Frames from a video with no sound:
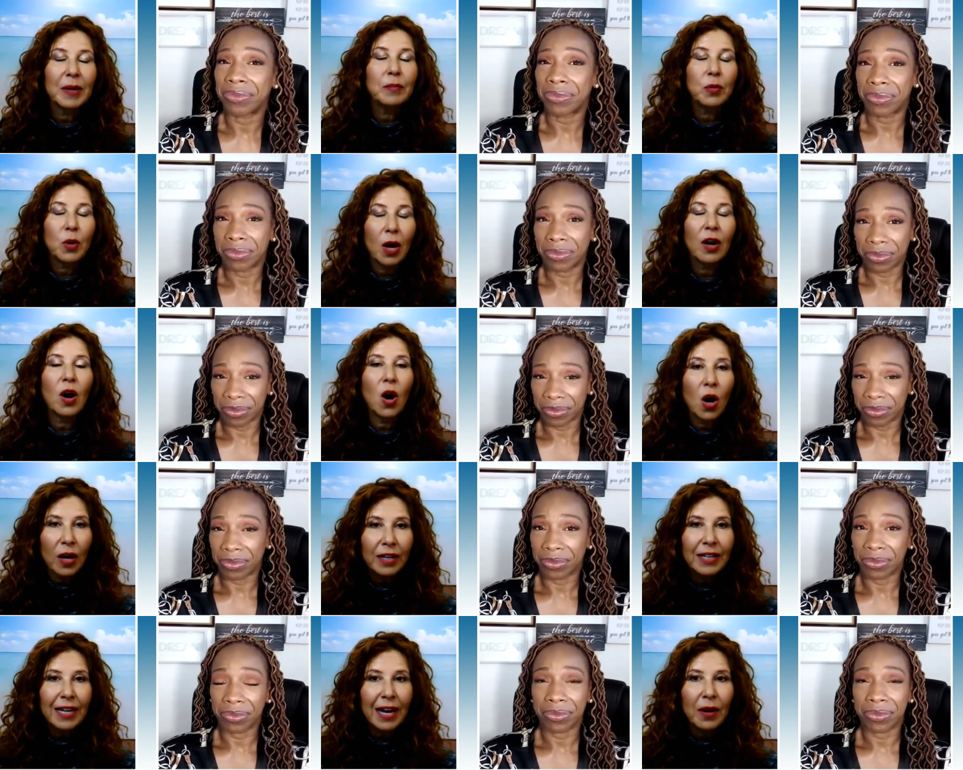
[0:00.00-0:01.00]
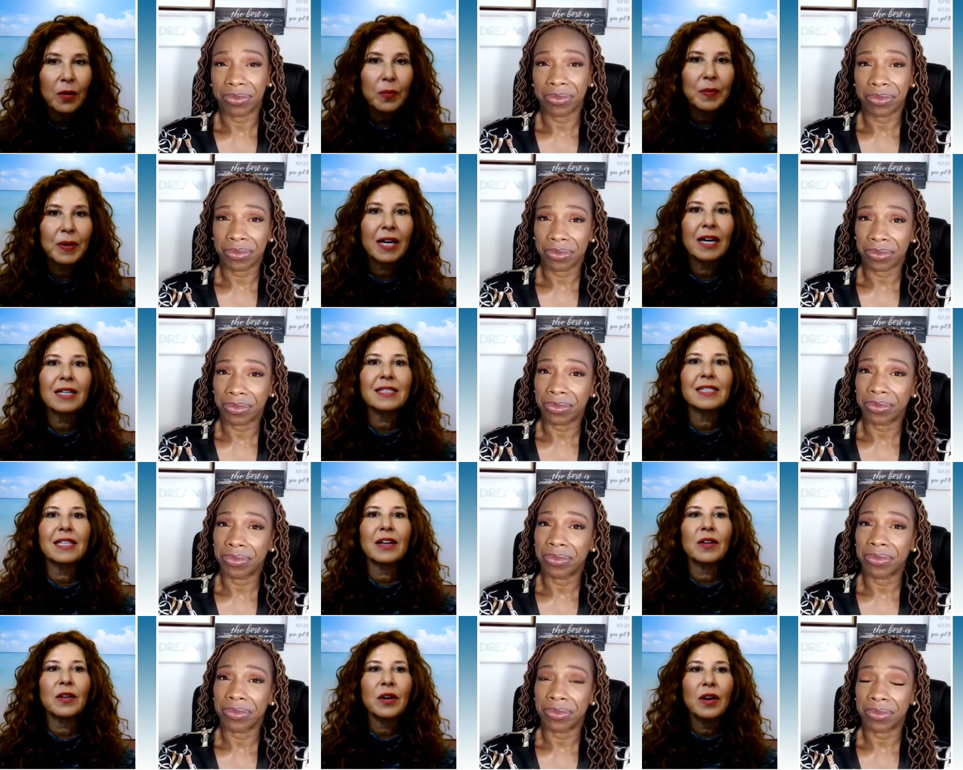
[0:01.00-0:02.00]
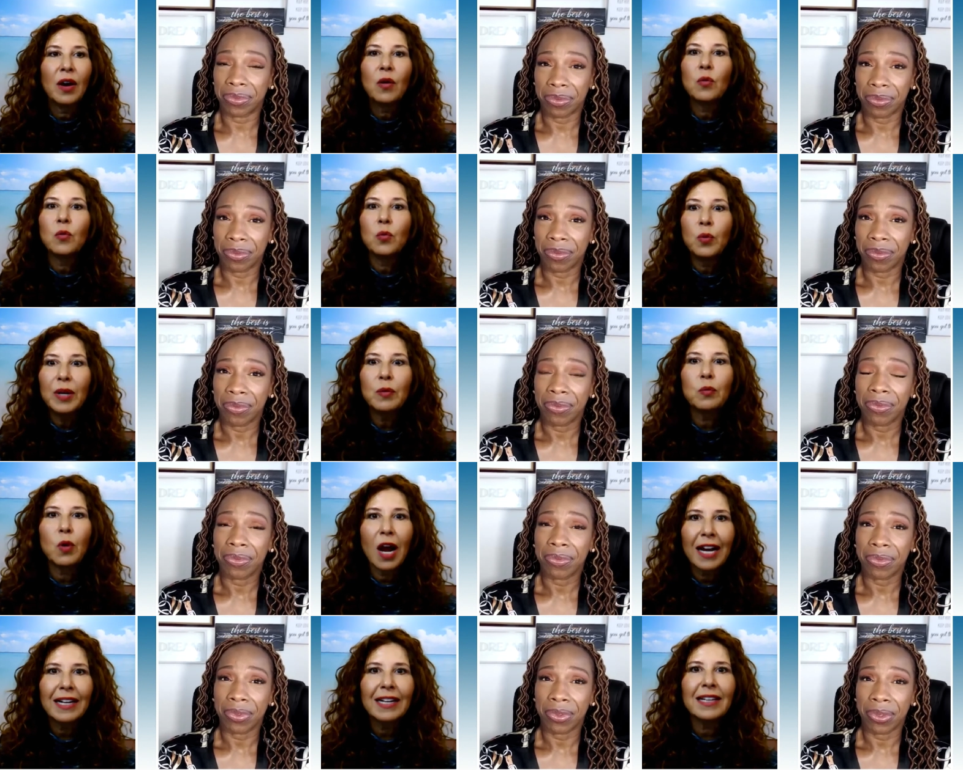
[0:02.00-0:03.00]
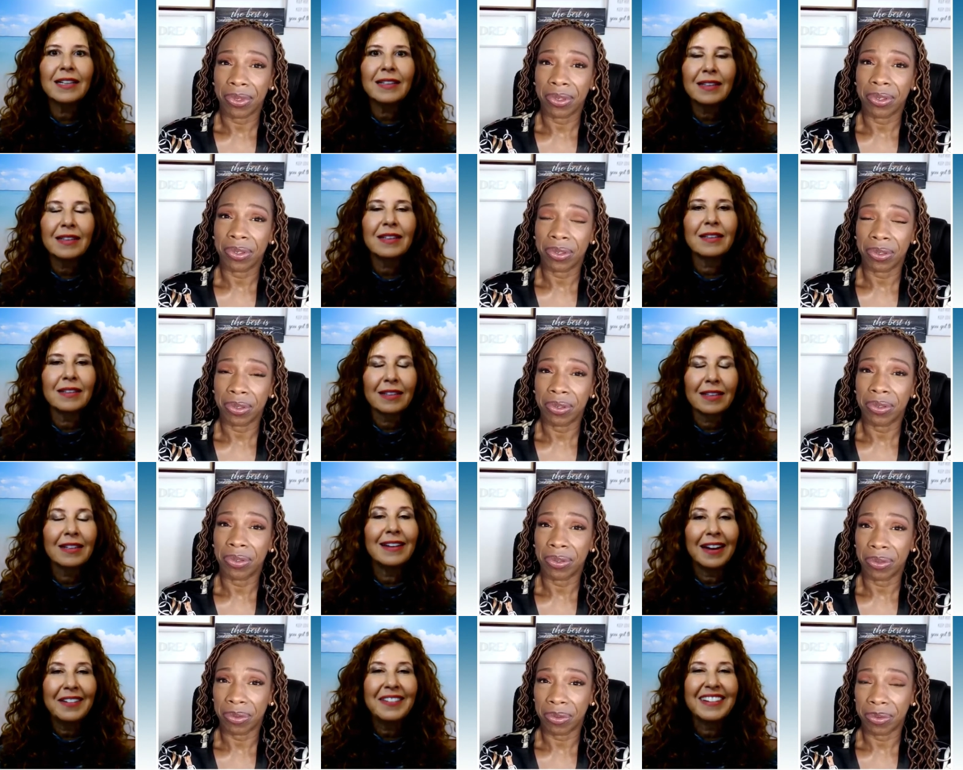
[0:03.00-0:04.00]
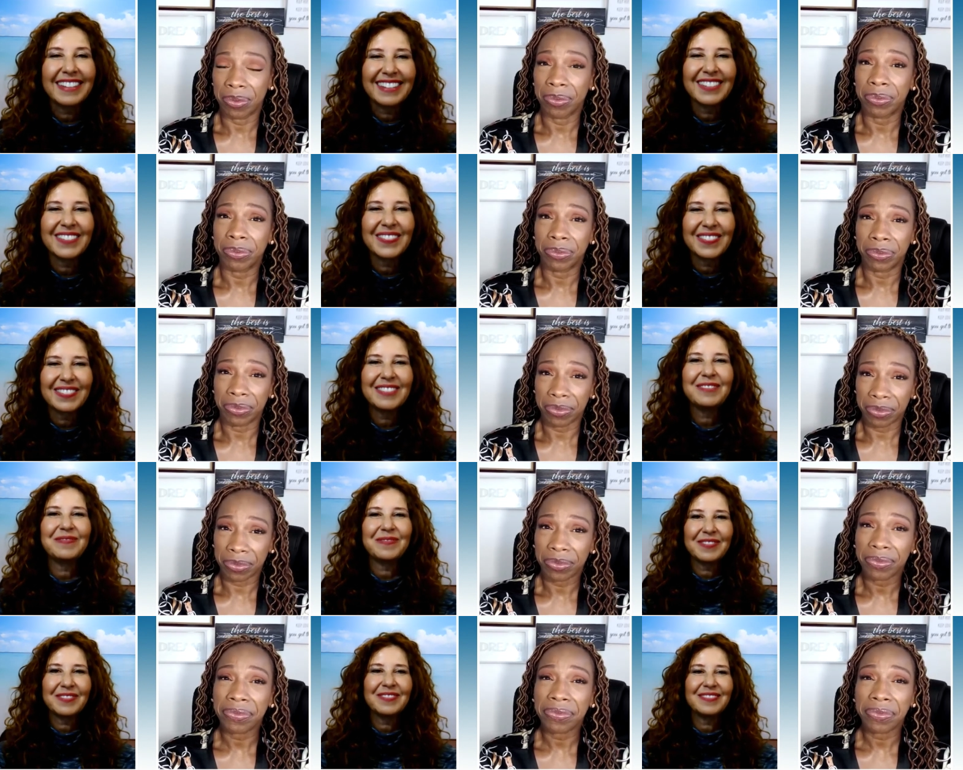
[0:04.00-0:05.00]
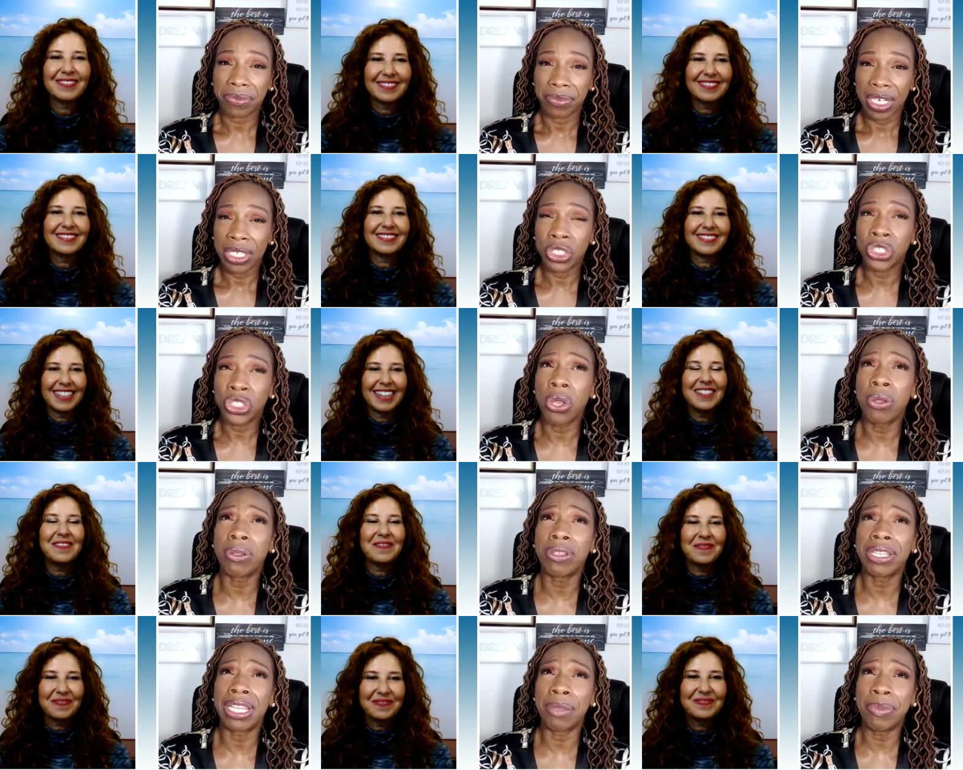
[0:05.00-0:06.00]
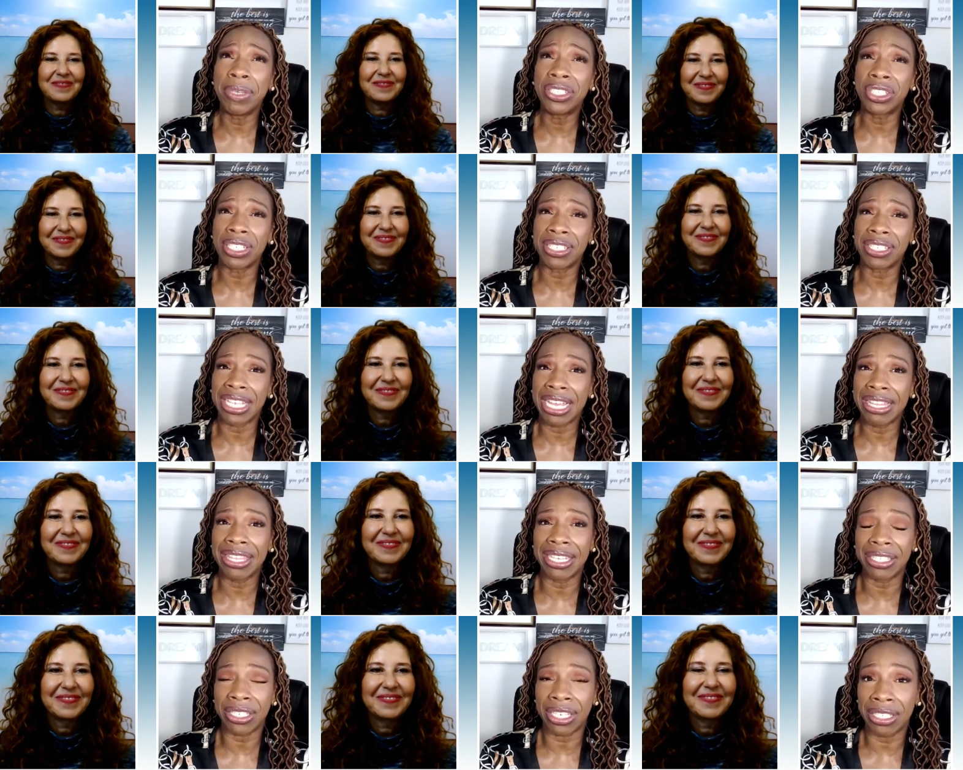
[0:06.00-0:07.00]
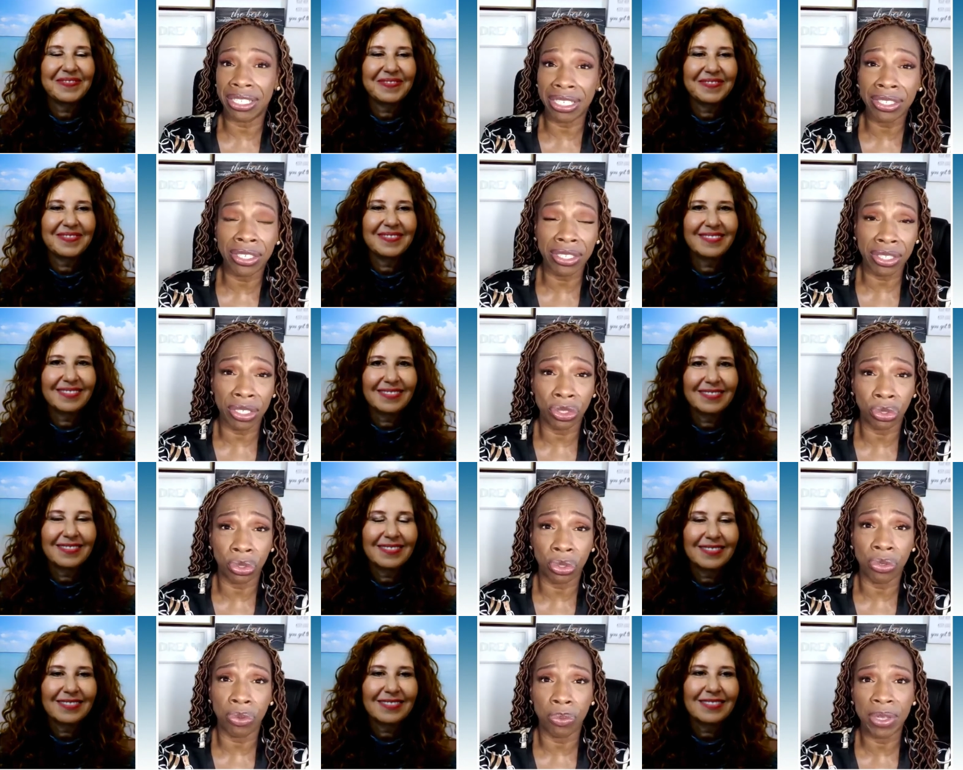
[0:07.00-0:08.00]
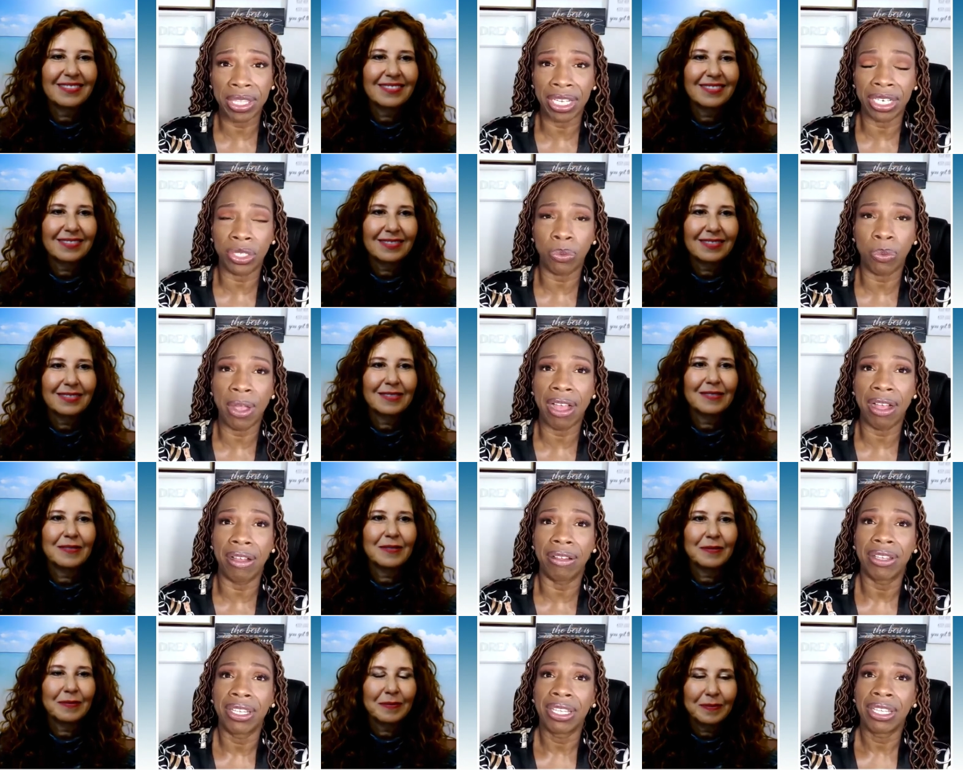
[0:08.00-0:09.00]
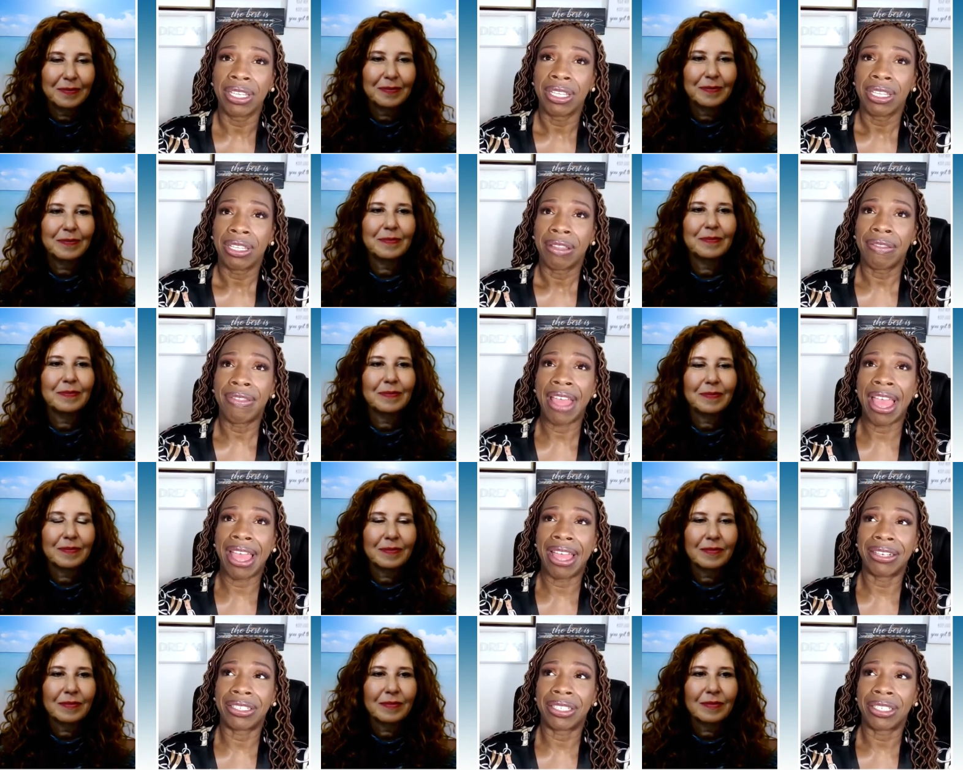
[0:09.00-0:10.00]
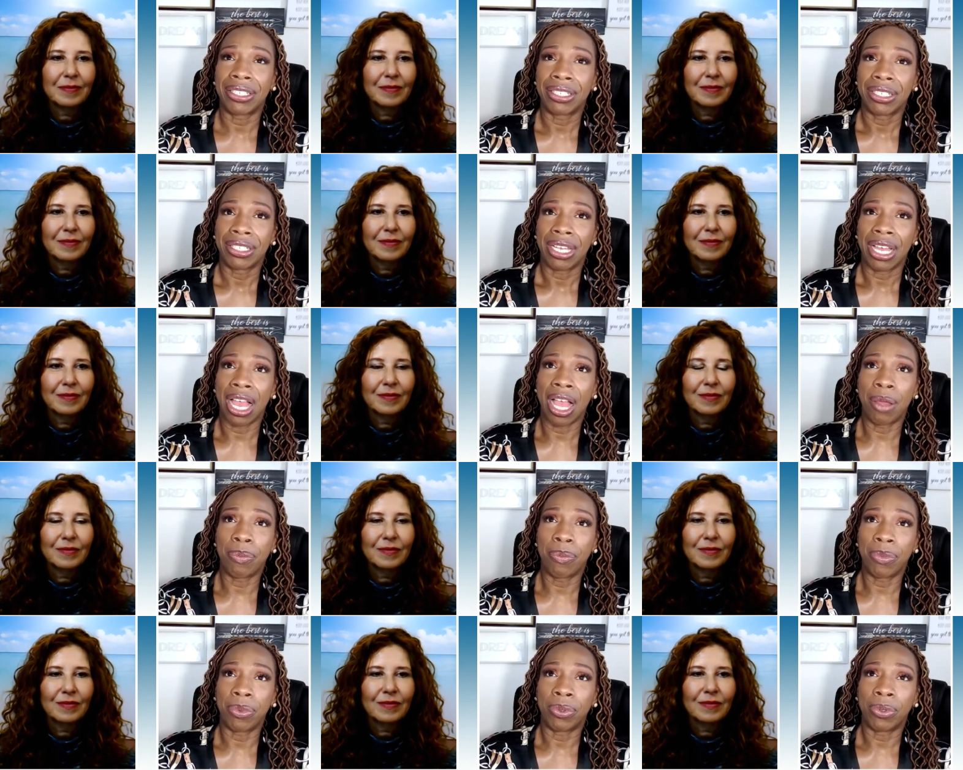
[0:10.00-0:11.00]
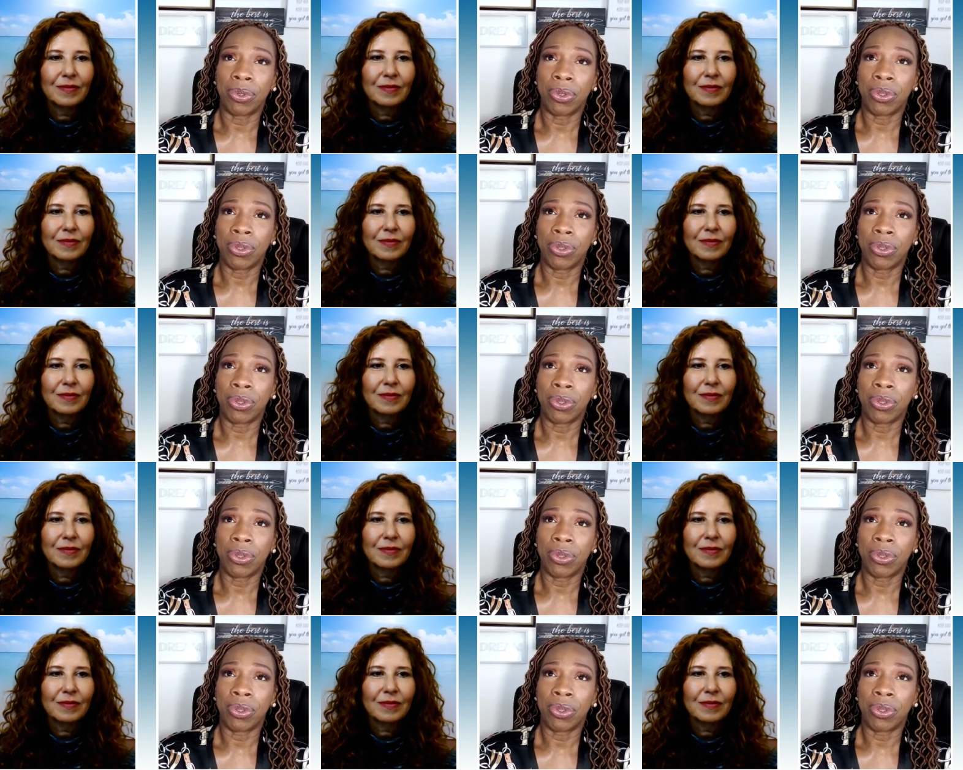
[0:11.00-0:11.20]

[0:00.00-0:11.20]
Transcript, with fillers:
Speaker 1: are being brought on now because they're rewriting the, the narrative.
Speaker 2: Yeah. So let me just say this, because this is the truth with it as well, that um,